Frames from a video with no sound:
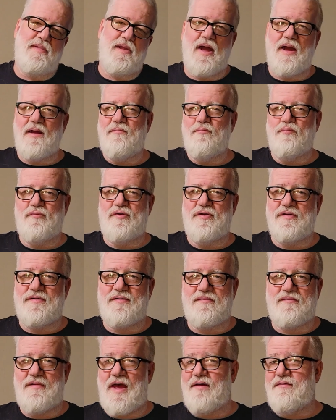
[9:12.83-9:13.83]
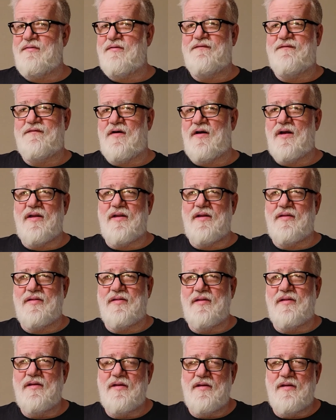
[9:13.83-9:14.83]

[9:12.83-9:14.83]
I'm just having fun. And